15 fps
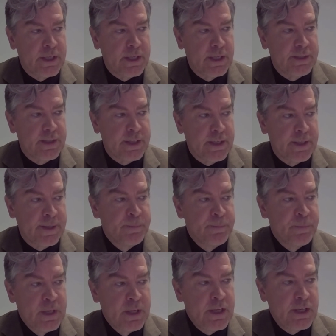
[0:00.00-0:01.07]
And I think,
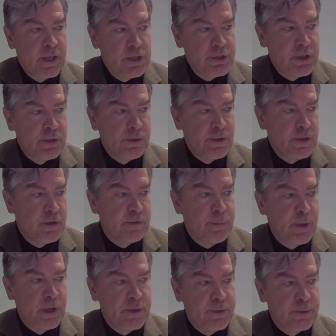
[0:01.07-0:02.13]
as you have
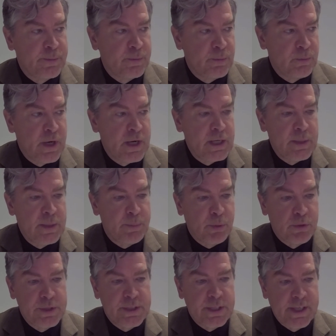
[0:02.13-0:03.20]
both rightly
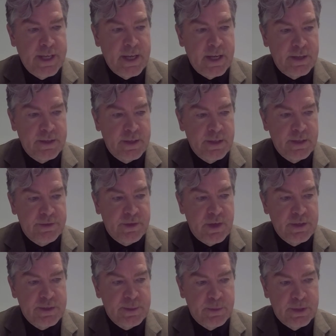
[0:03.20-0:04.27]
pointed out, I think
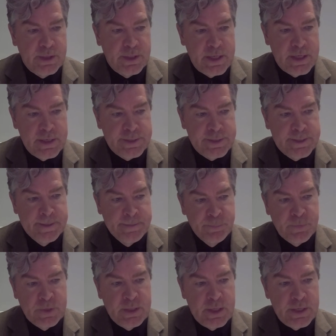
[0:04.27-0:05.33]
sentiment is
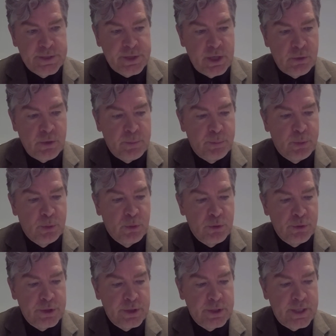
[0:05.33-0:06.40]
so
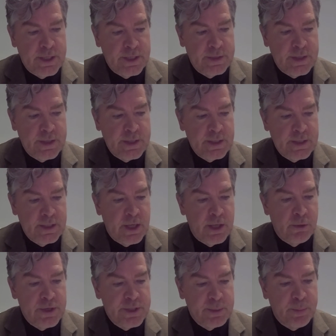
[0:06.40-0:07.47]
important. And I think
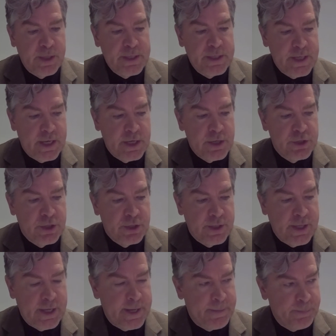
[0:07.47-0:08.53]
there is a big danger
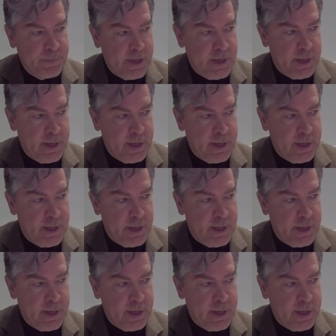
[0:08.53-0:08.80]
that